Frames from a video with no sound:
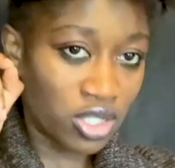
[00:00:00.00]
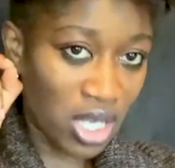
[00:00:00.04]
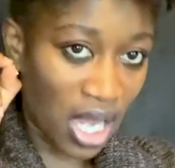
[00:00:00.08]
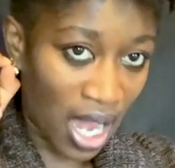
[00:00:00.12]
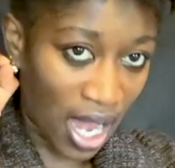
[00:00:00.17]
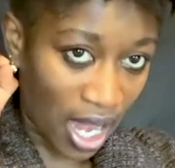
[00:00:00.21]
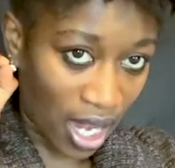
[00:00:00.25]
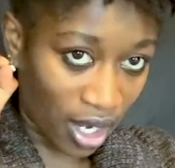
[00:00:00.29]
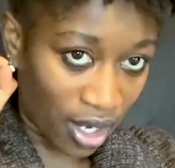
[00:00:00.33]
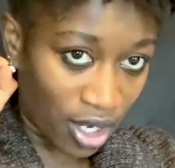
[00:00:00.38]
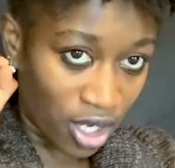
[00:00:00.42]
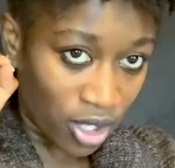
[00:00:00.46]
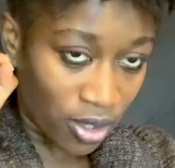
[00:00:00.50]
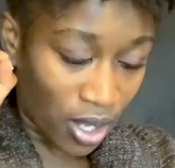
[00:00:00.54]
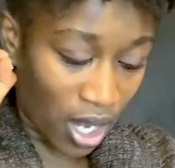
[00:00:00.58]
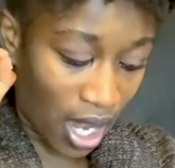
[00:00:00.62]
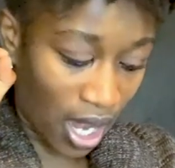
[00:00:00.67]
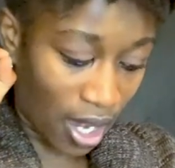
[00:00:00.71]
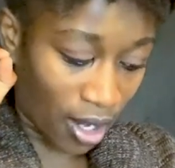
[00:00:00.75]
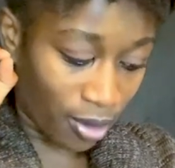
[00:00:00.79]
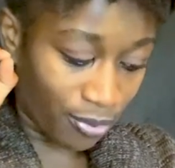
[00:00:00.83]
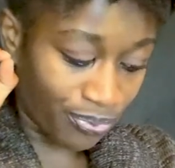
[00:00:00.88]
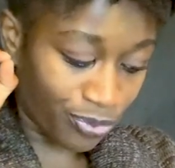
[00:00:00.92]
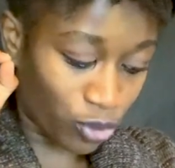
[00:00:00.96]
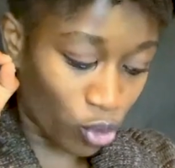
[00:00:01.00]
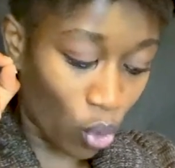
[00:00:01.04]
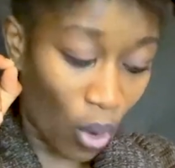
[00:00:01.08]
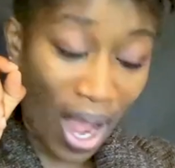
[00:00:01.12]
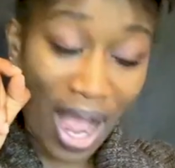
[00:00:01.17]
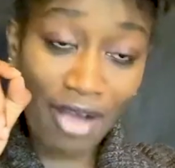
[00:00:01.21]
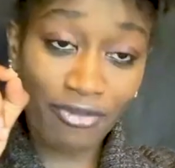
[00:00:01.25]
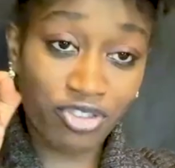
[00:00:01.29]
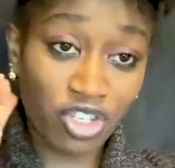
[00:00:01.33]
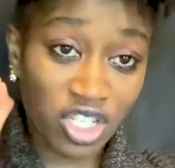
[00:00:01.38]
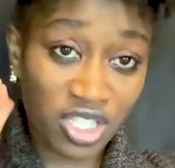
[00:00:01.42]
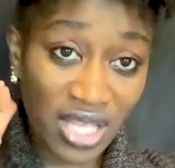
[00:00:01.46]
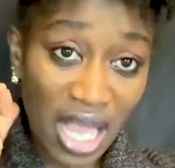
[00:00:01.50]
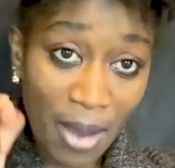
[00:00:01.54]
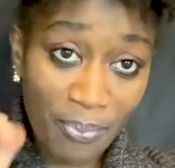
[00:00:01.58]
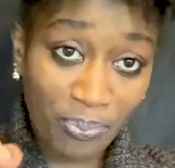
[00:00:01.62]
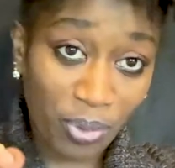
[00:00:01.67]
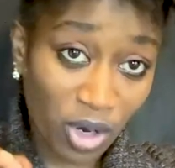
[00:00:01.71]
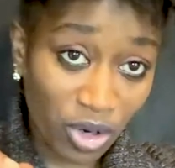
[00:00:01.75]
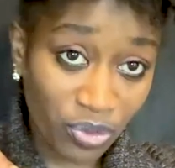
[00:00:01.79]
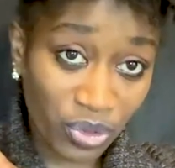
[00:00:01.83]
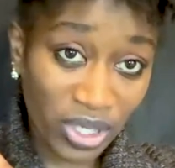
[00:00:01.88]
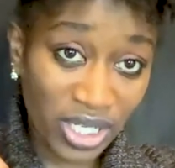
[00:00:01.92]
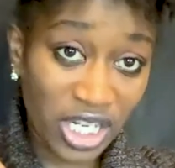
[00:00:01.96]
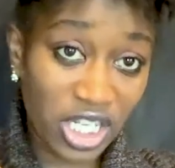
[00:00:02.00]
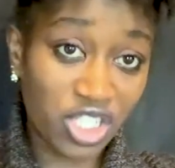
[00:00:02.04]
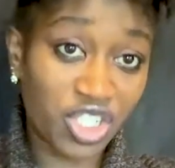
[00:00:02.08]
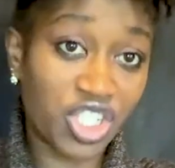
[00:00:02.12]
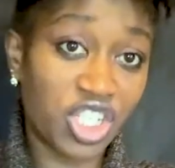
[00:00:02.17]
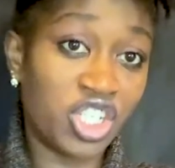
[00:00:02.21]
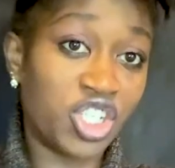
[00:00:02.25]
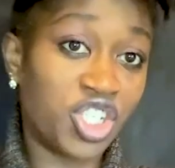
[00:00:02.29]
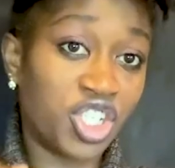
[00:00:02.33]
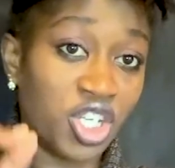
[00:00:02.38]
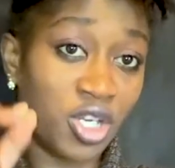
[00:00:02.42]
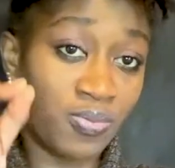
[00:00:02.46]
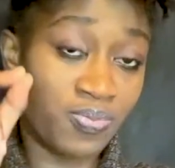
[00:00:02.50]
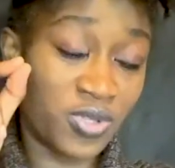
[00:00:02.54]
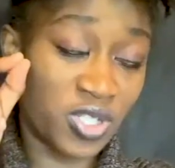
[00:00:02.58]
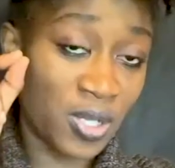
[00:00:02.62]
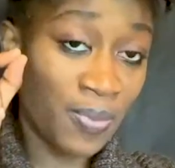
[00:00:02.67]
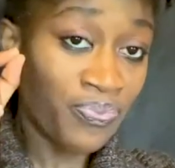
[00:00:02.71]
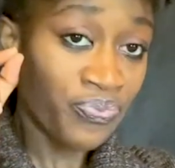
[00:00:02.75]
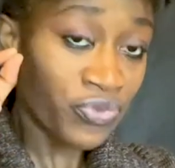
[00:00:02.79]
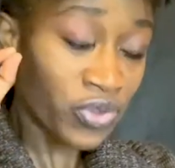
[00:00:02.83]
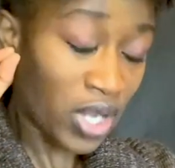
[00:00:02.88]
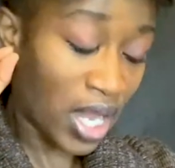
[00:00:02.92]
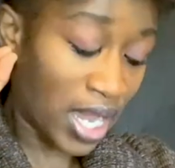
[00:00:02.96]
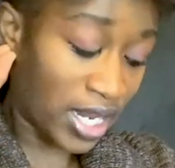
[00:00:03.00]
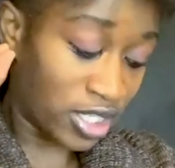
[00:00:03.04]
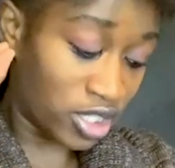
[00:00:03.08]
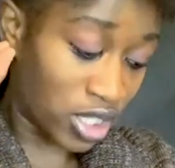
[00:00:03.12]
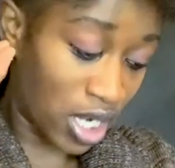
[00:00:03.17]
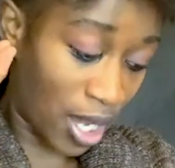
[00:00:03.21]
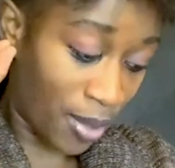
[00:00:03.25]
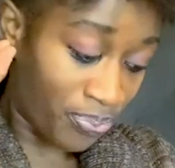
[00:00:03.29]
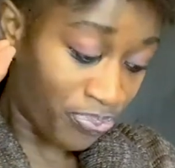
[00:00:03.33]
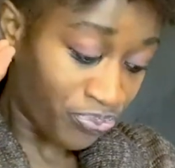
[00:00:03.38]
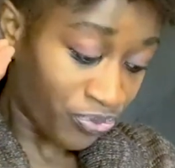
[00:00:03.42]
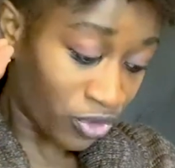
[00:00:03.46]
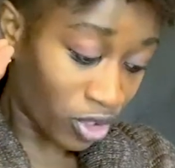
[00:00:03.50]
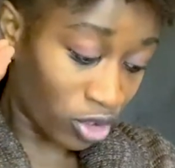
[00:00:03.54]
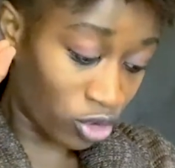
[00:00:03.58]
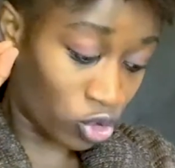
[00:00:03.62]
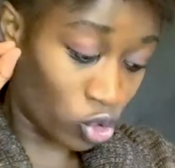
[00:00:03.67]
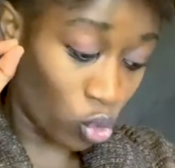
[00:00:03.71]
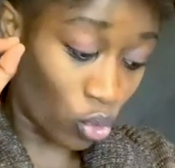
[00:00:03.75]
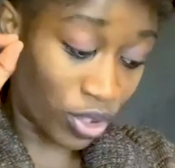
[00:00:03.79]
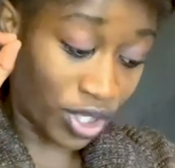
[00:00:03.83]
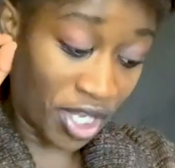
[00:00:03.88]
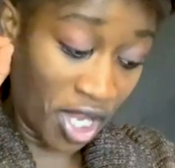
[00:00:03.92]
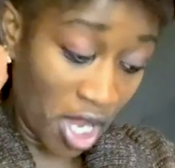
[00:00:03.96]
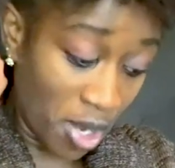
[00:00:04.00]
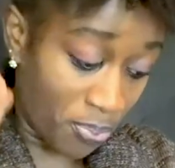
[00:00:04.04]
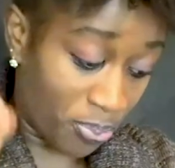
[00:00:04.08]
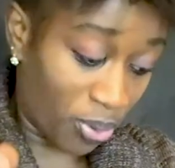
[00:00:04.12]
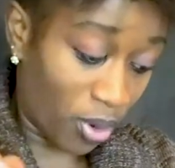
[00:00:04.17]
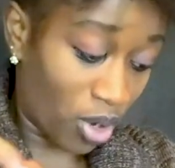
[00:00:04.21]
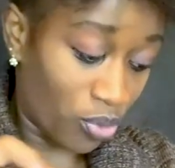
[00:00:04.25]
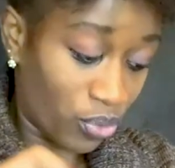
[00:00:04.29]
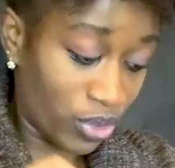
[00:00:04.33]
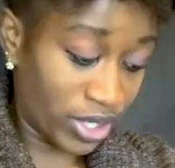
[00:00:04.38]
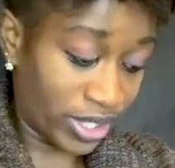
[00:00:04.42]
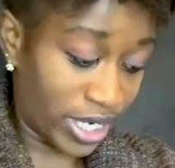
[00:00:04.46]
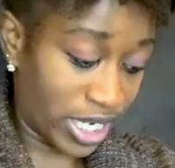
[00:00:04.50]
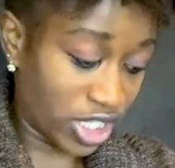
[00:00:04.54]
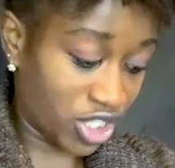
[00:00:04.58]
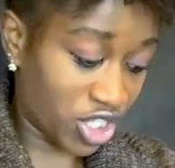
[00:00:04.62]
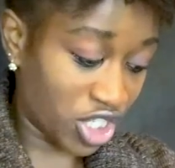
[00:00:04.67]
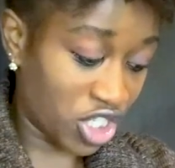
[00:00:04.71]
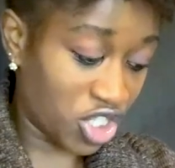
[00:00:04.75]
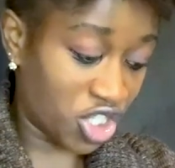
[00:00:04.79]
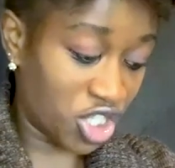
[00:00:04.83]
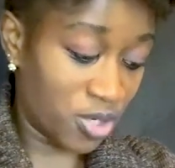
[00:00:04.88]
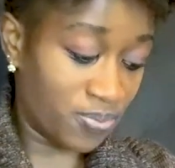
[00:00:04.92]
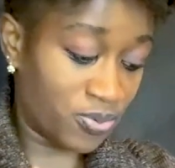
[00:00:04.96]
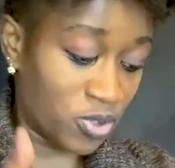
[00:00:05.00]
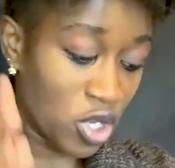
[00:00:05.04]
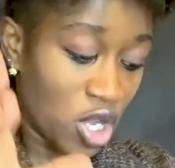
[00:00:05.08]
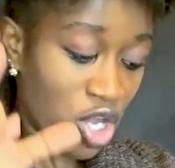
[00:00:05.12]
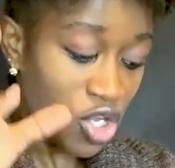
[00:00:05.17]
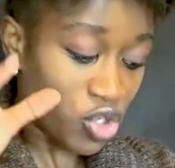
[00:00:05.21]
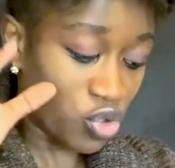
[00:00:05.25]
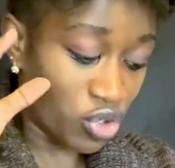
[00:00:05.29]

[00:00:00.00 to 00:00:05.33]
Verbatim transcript: uh, uh, to have stable relationships and uh, to keep relationships.